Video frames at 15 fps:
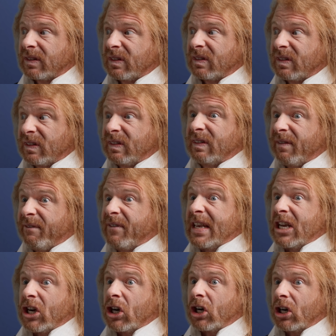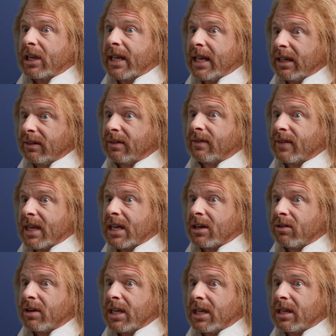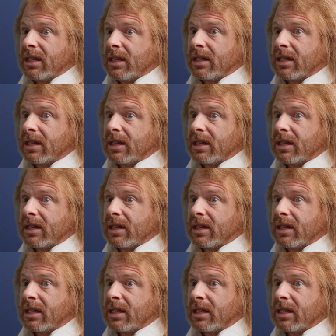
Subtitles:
severe case of gonorrhea.